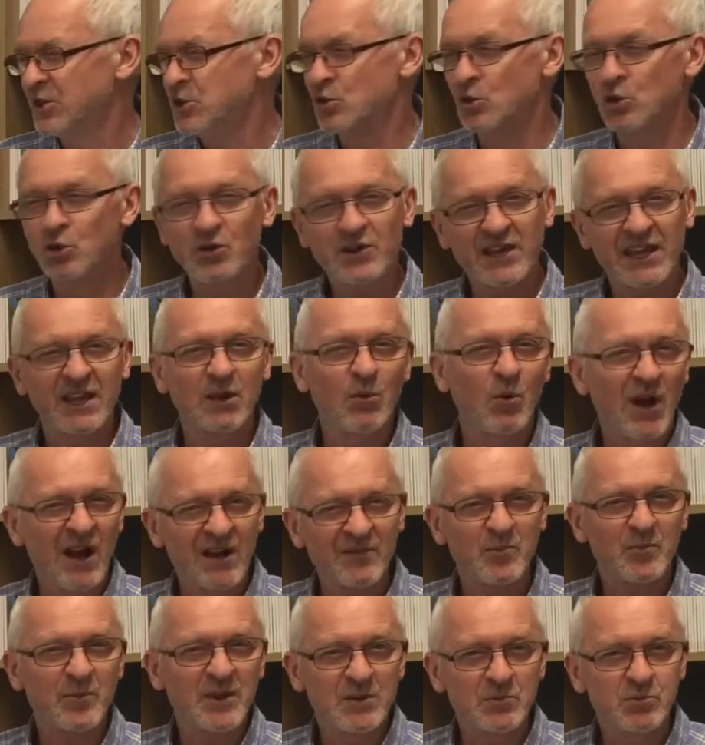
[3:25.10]
you're looking at what
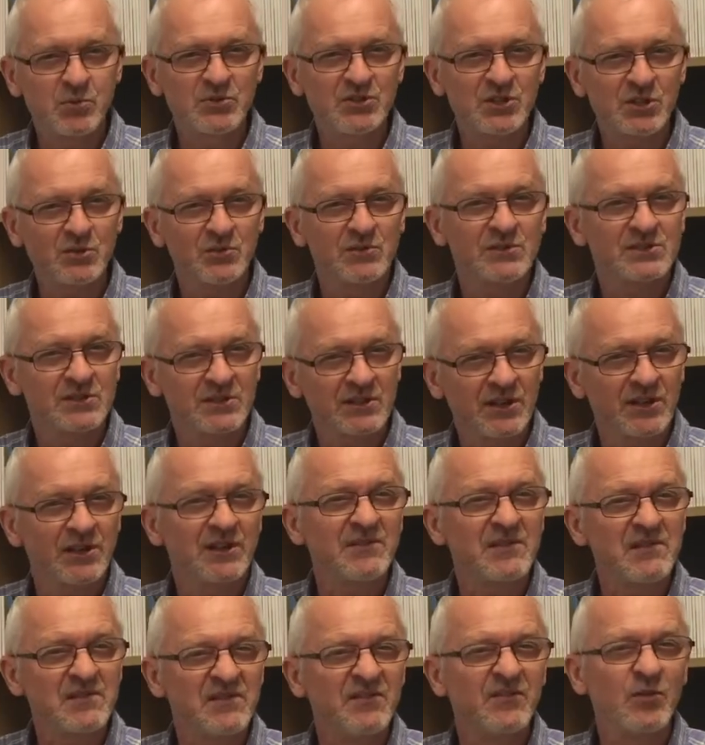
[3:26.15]
other people do to kind
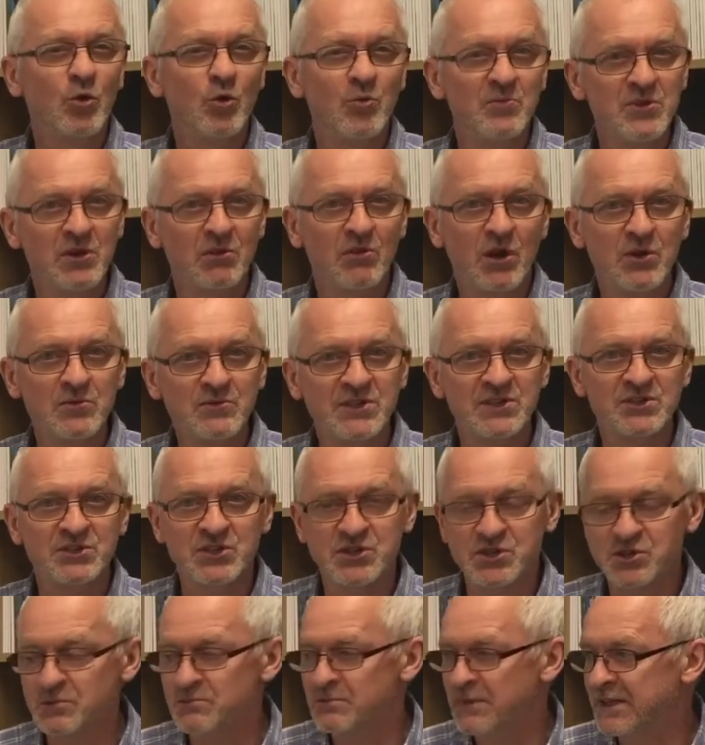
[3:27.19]
of inform your own
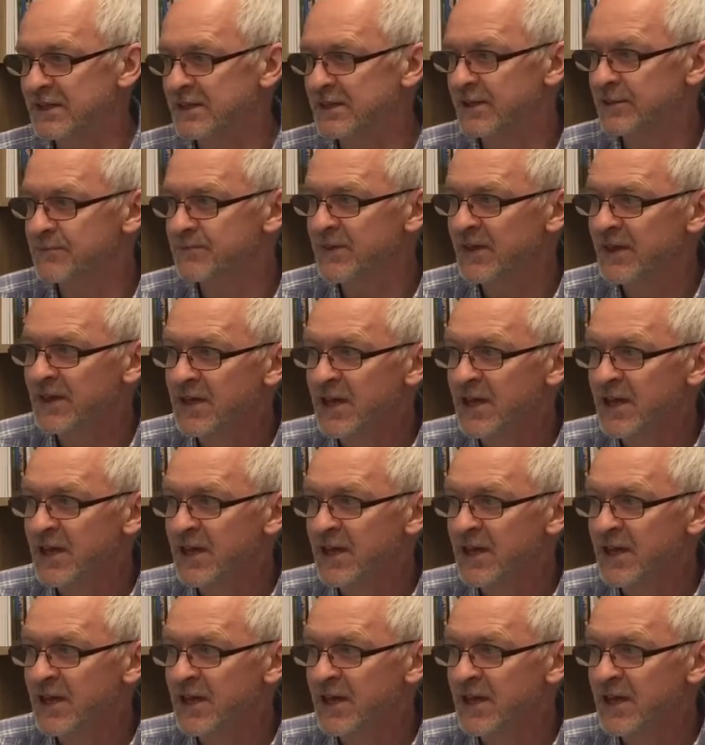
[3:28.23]
decision making.